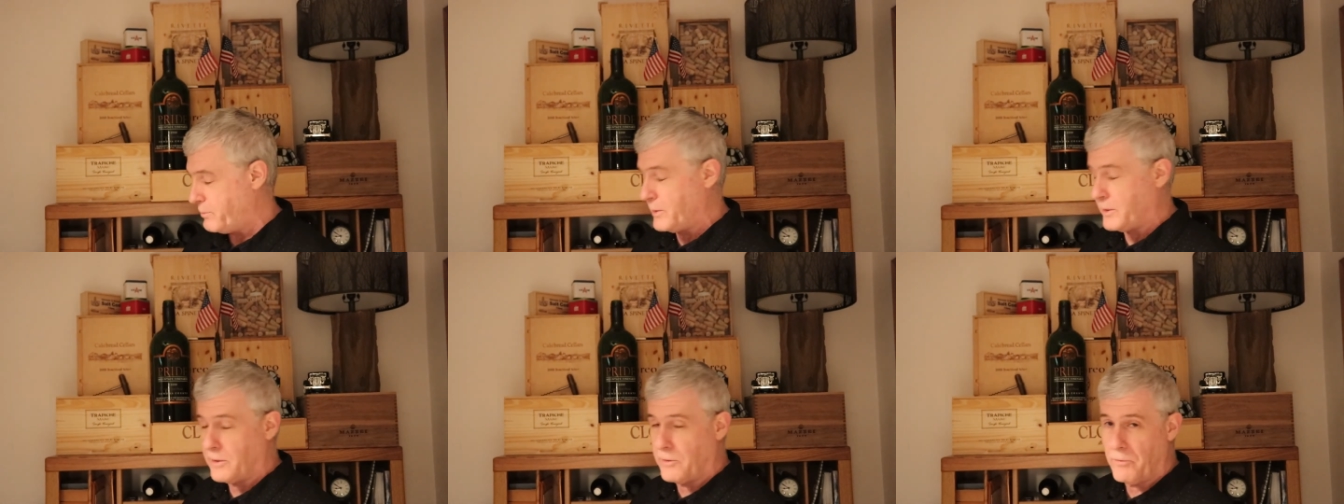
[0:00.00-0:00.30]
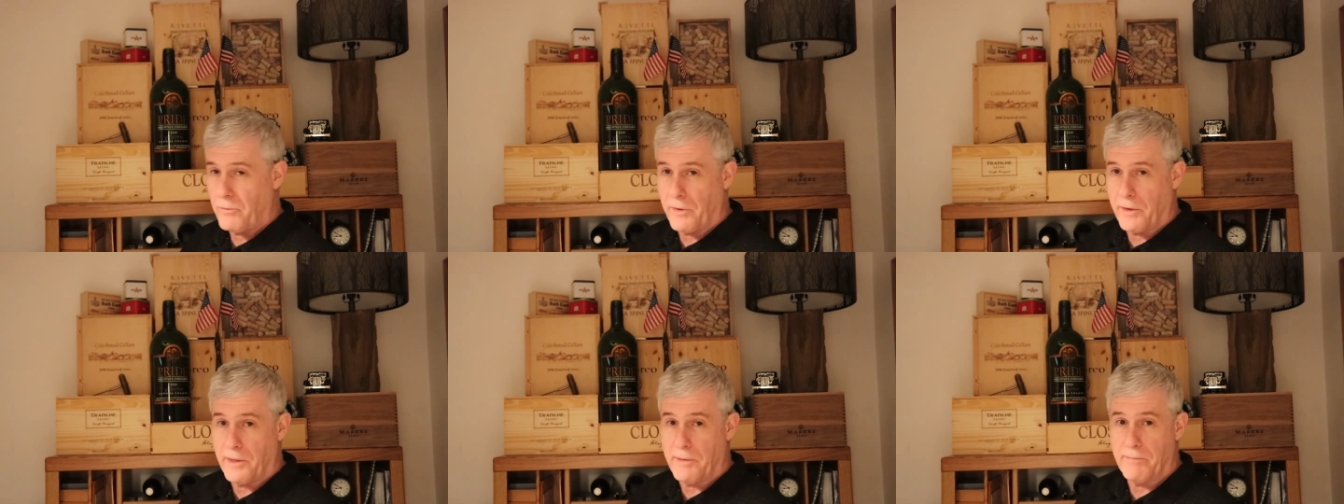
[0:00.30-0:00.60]
Pick a
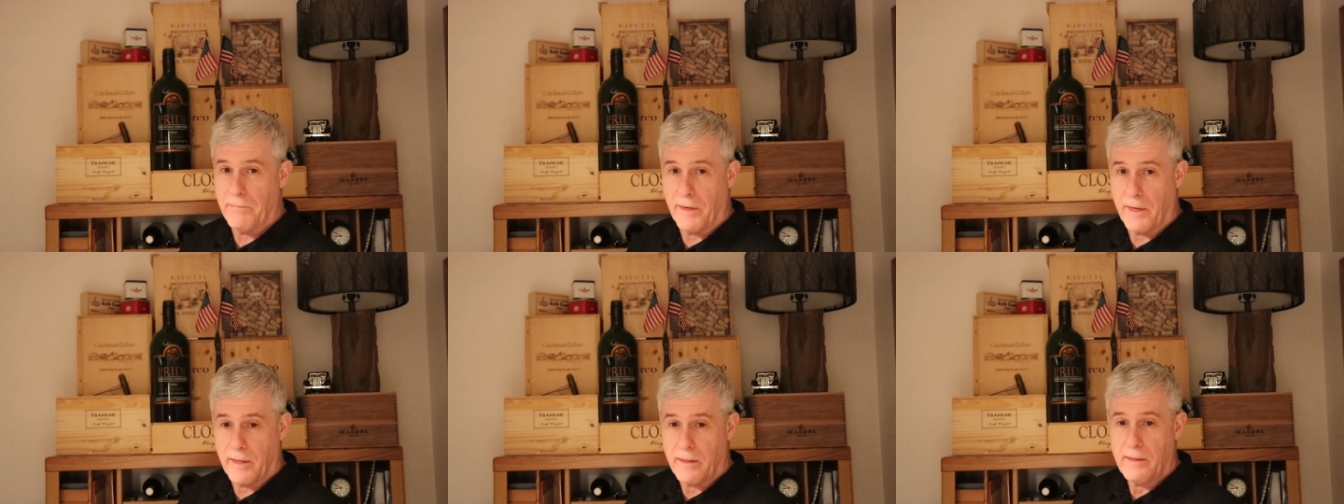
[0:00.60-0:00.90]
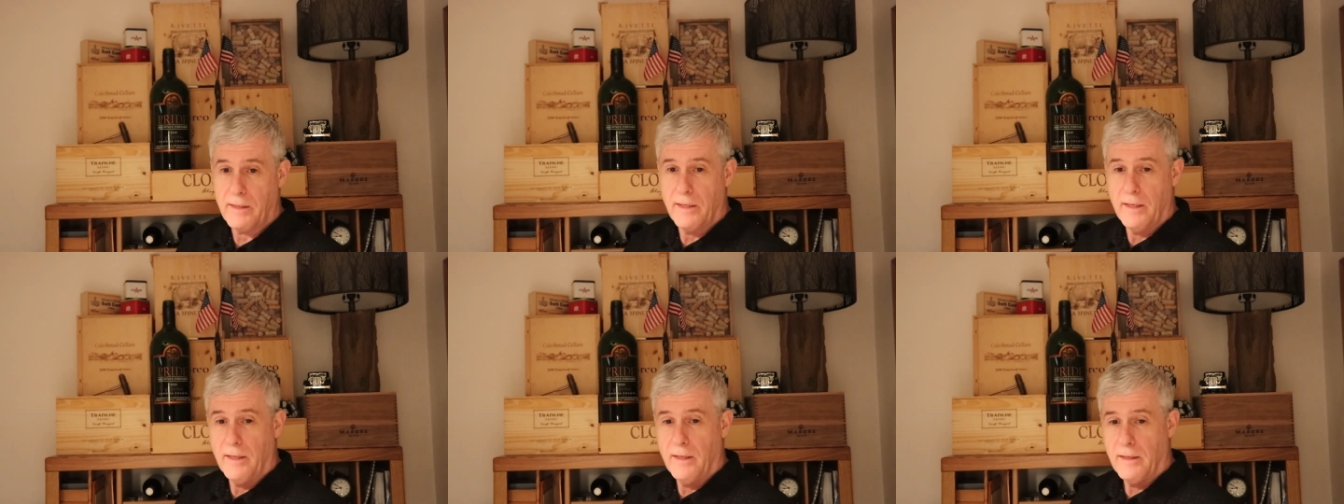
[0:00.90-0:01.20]

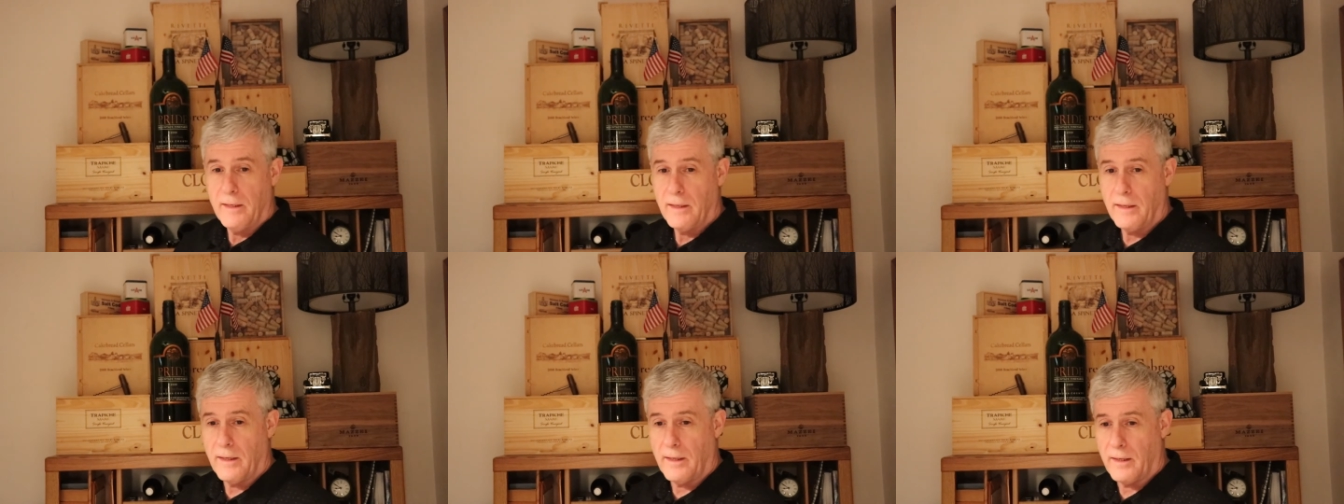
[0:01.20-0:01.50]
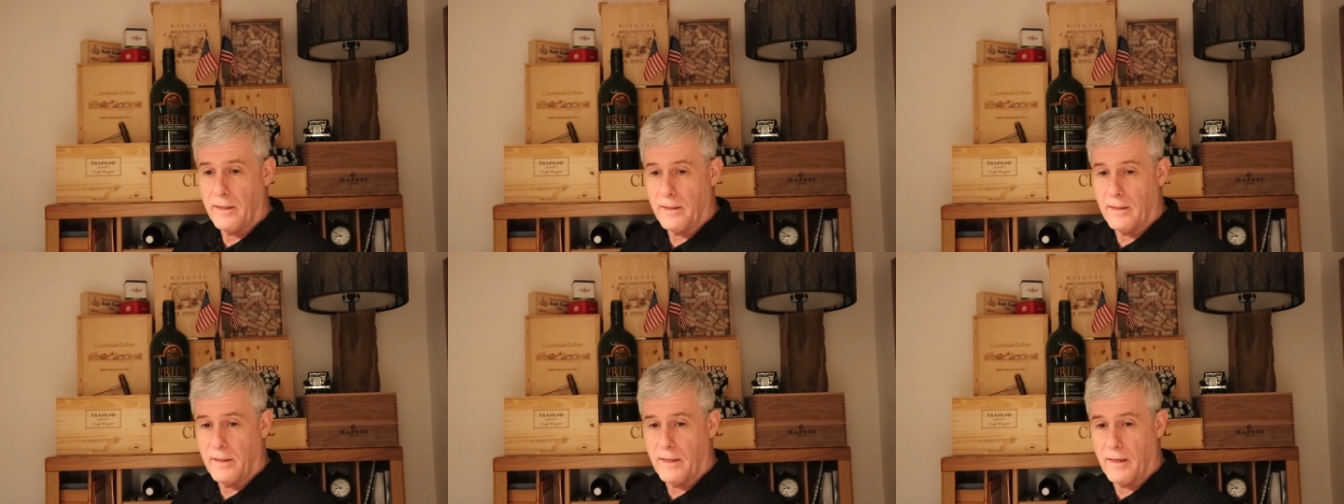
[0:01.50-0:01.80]
wingman
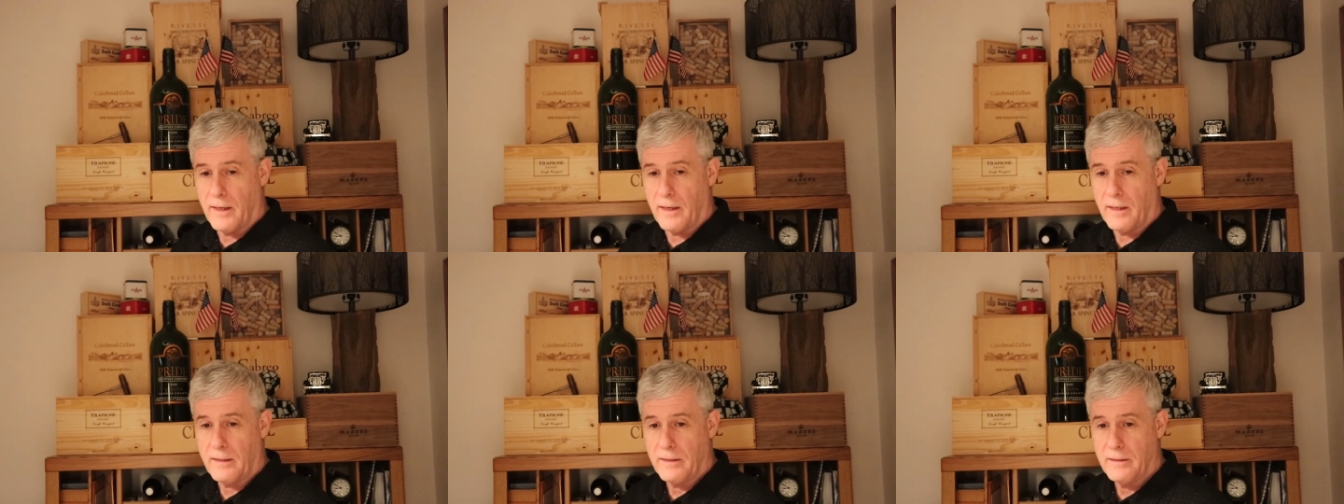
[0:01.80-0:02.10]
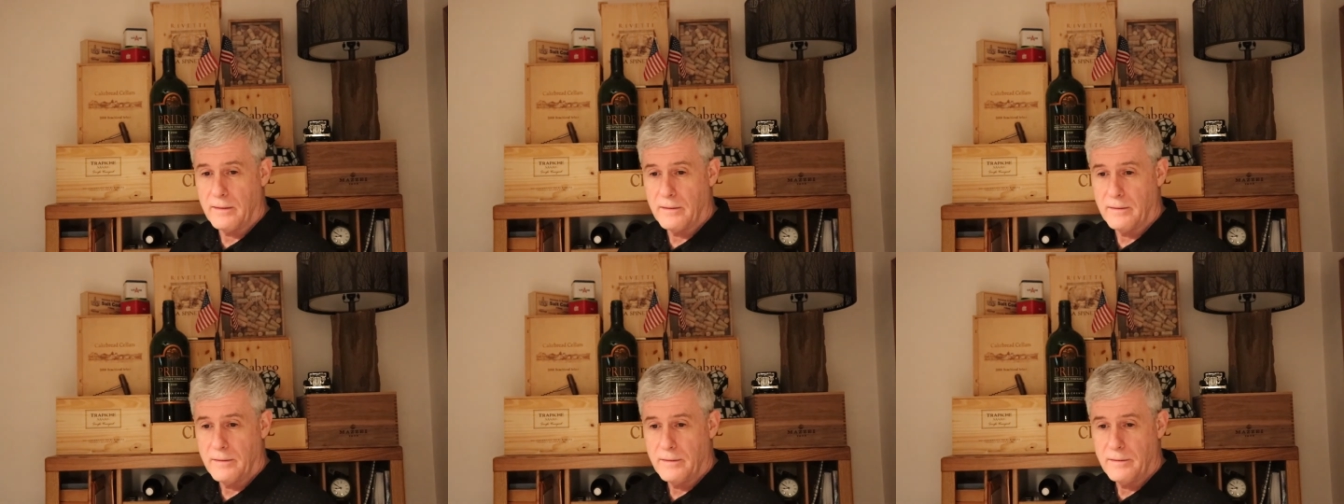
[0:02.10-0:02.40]
and uh,
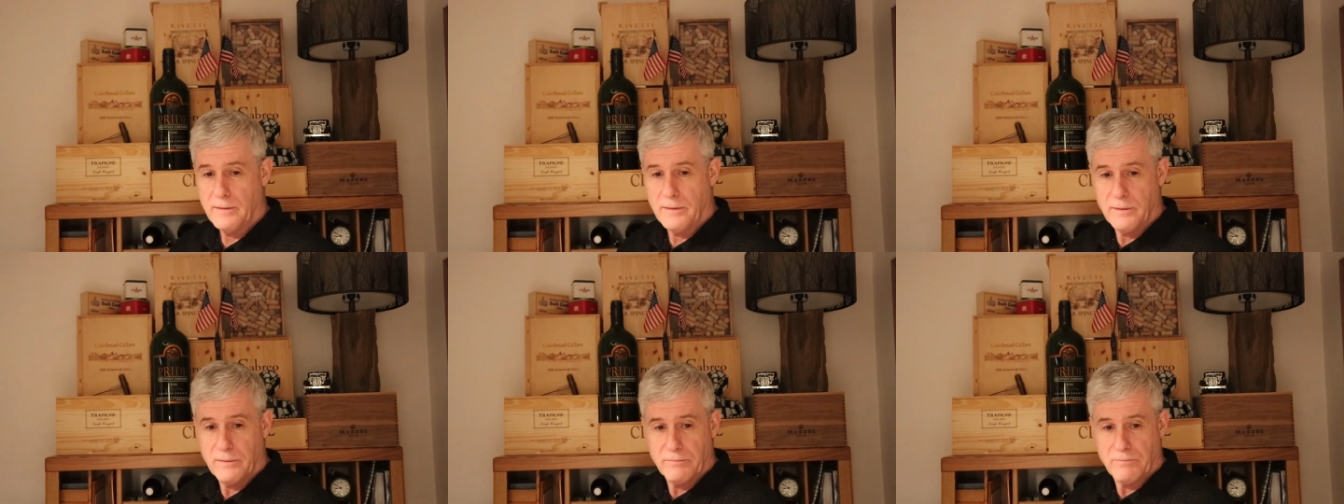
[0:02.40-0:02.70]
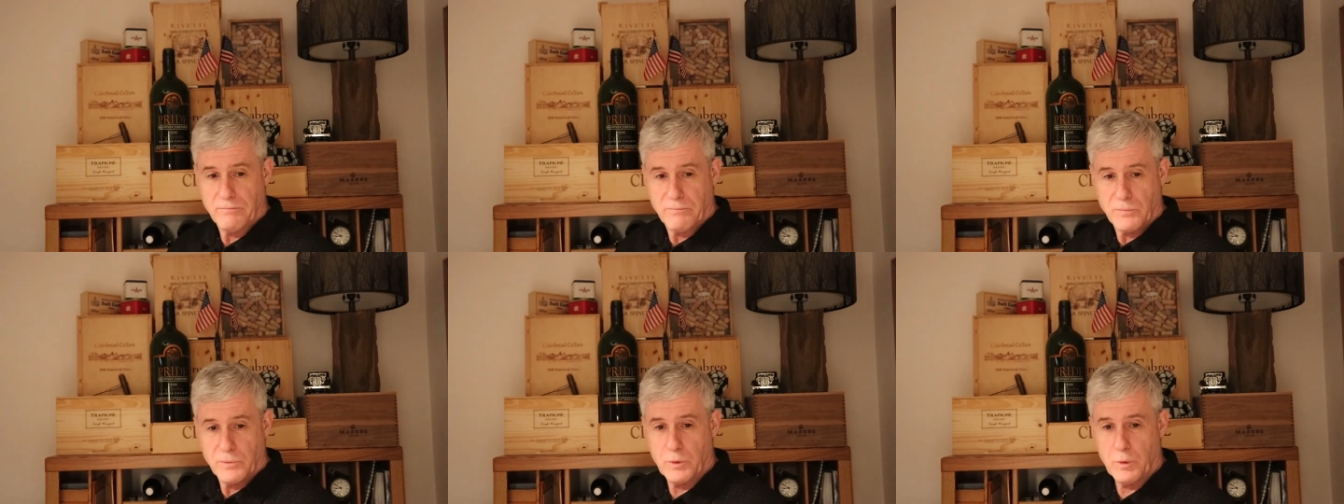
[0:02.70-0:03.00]

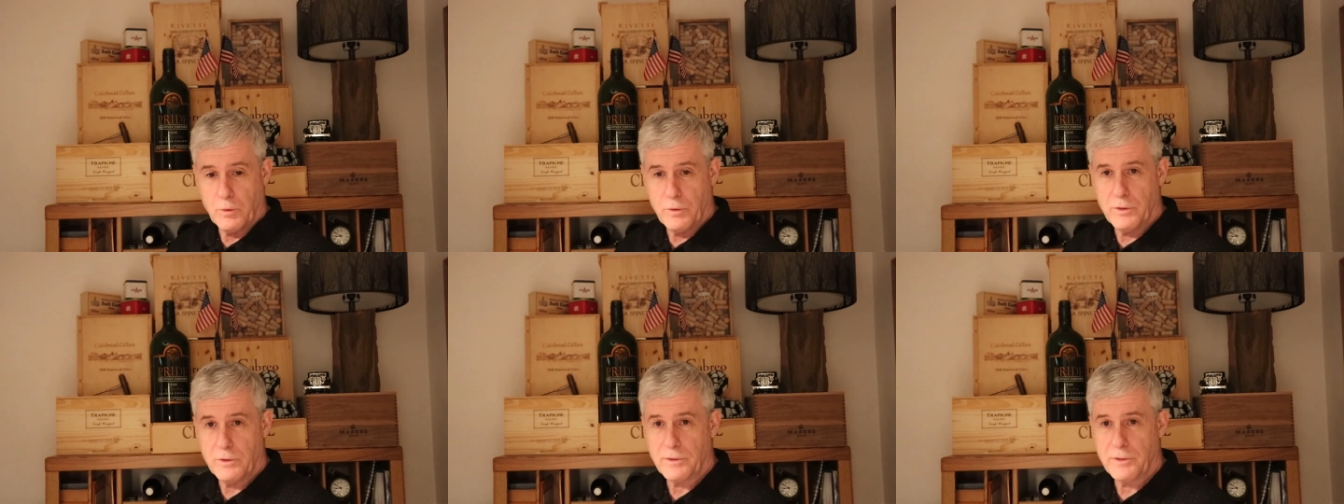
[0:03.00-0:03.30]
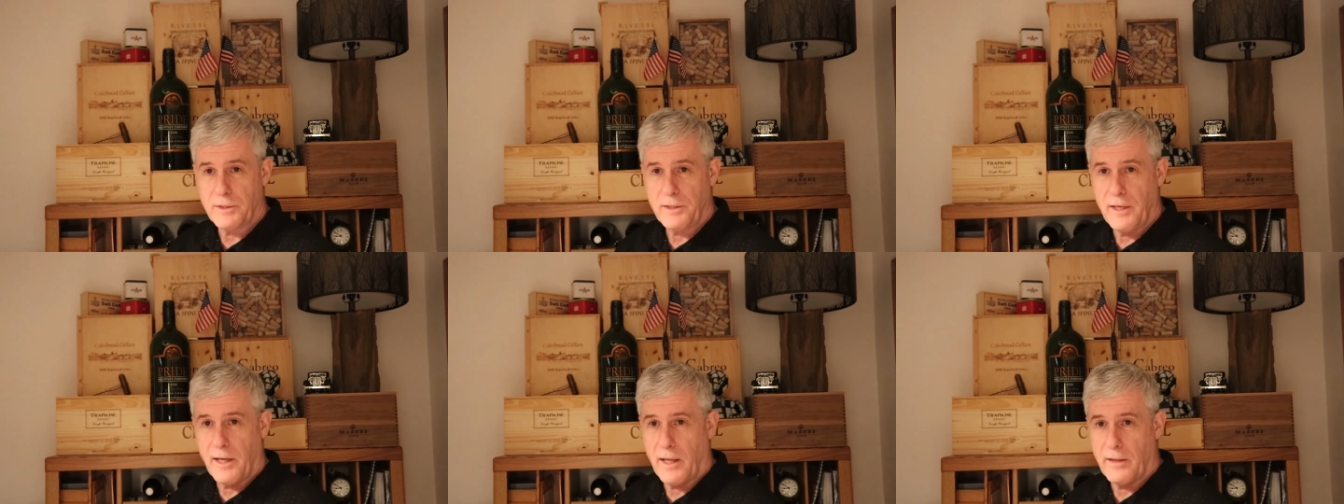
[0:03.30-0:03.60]
do
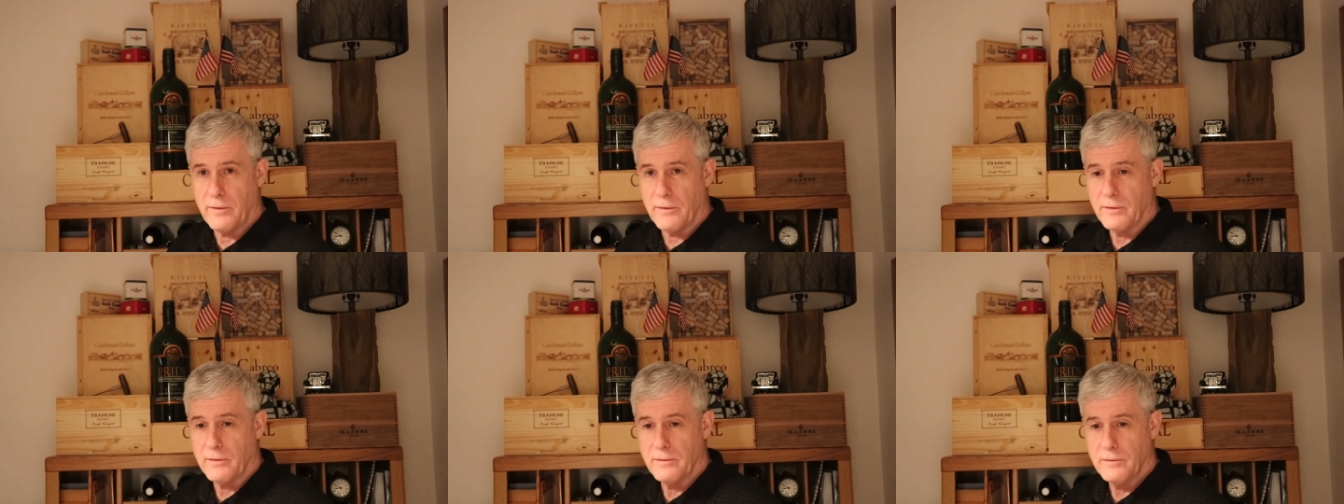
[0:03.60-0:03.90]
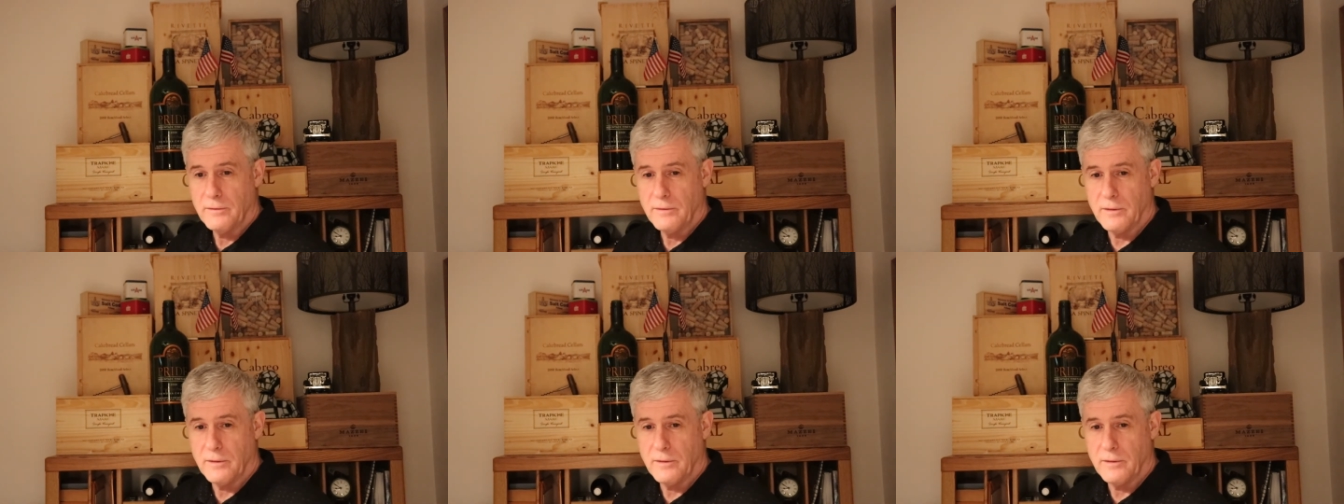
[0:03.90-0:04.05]
this together.